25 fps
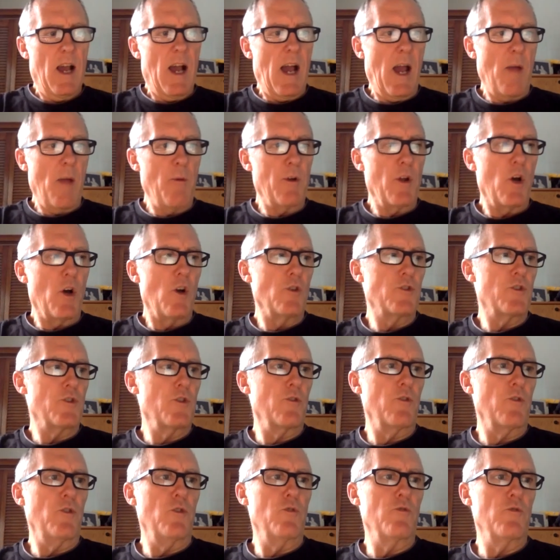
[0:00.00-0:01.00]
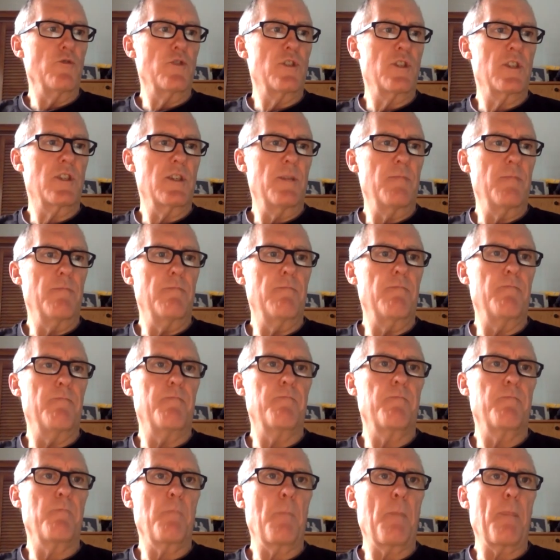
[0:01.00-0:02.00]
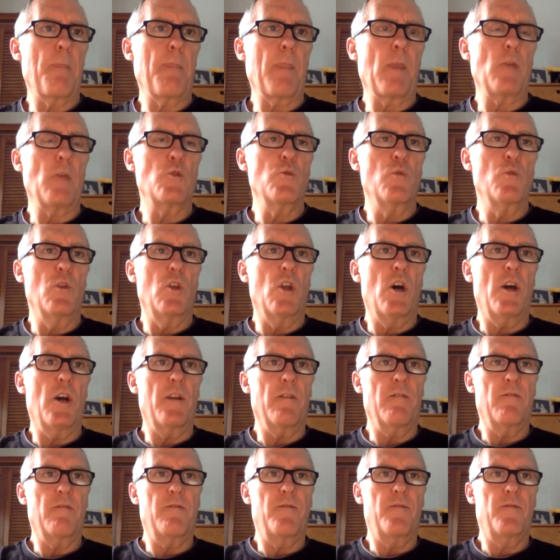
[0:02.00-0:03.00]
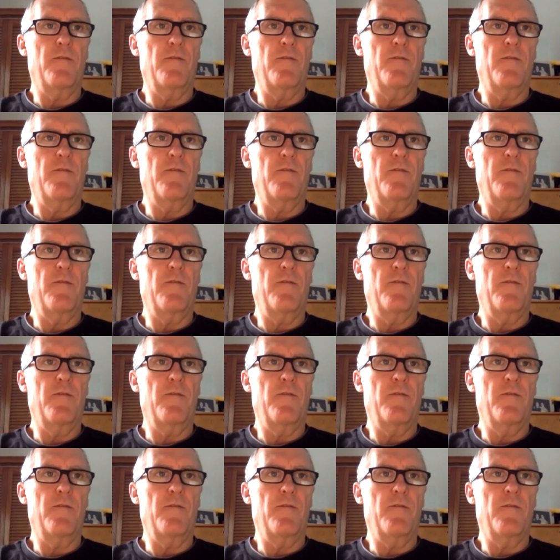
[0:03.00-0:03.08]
I would also do a lot of